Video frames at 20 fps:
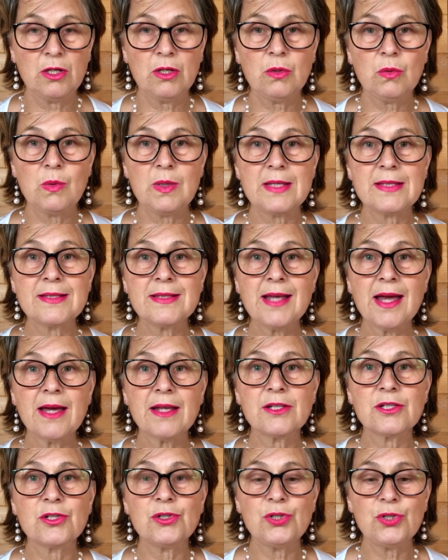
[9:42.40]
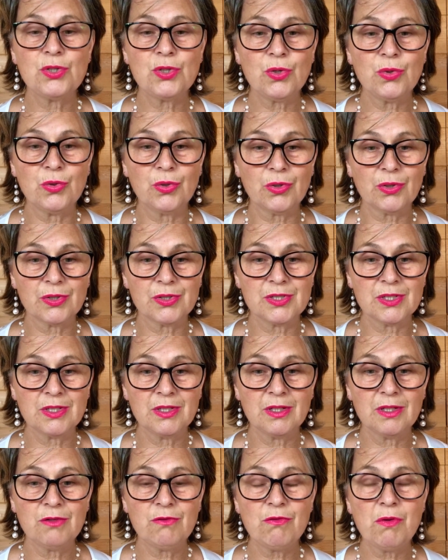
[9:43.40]
we sat and talked
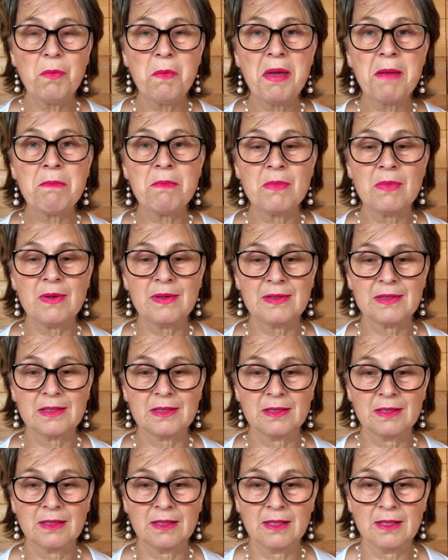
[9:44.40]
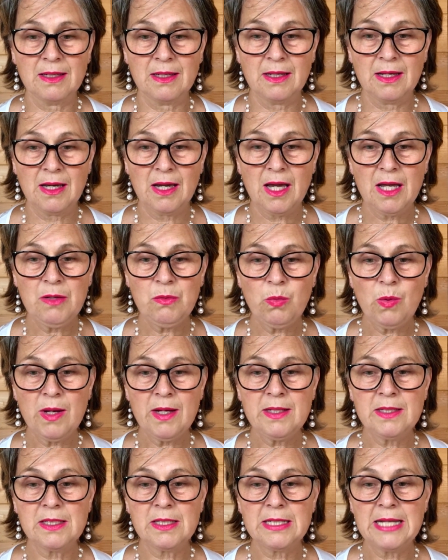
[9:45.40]
and remembered, and
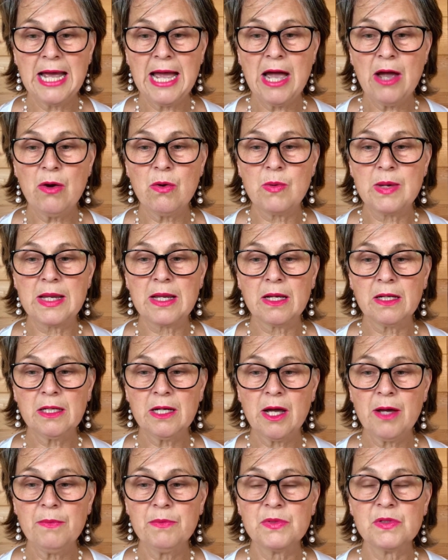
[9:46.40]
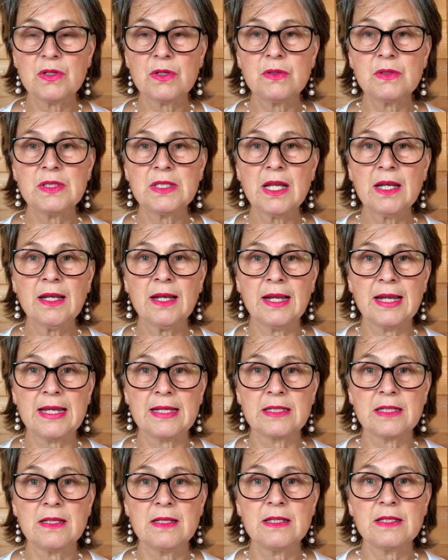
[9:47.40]
wondered how we had come so suddenly
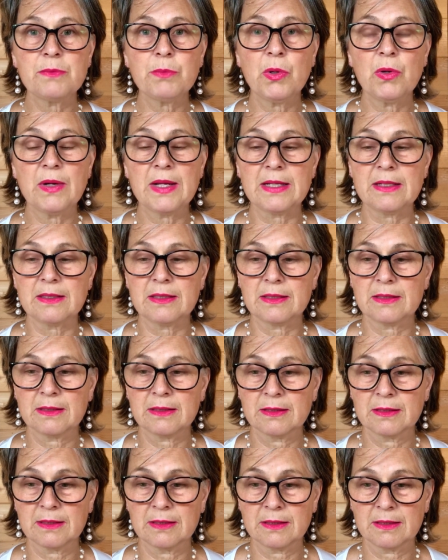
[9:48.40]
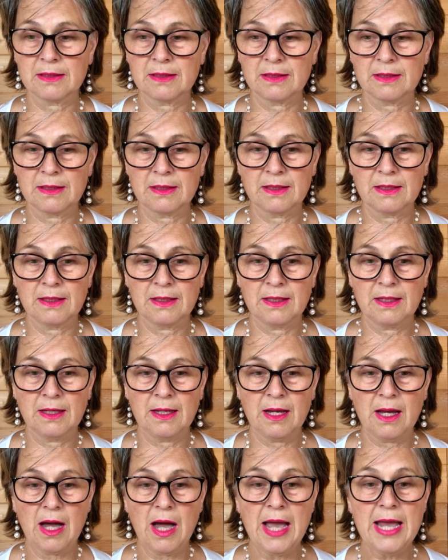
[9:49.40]
to this point.
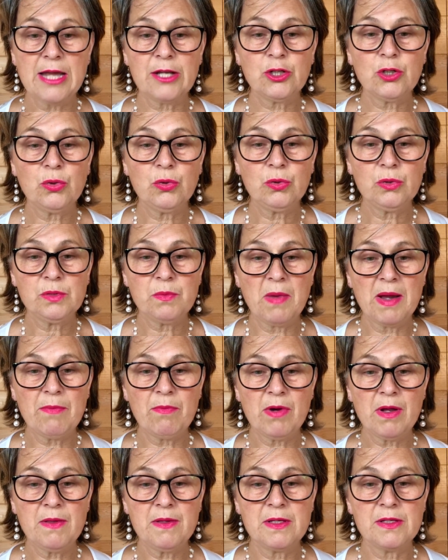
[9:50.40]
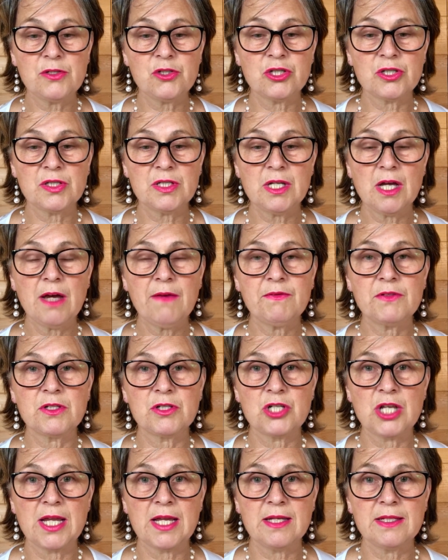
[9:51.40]
I had called my brothers just after
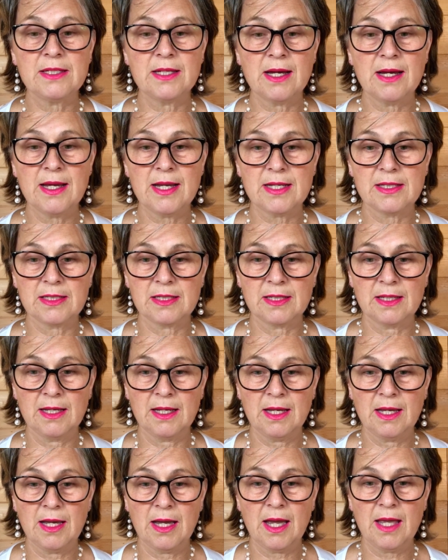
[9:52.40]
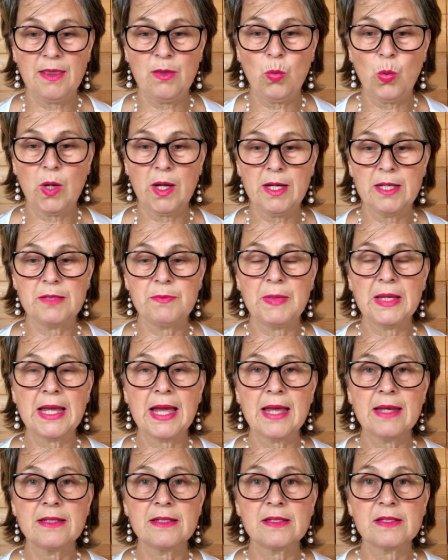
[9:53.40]
she had died, and the word
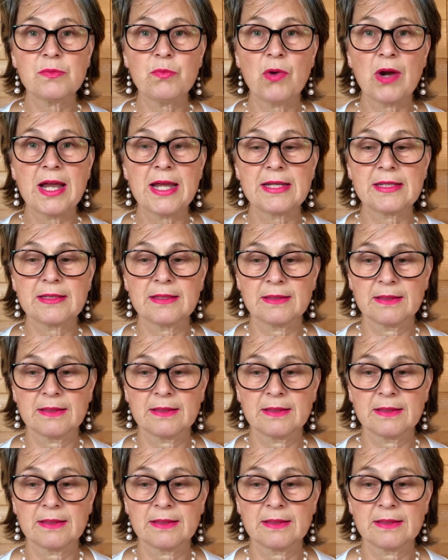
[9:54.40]
began to spread.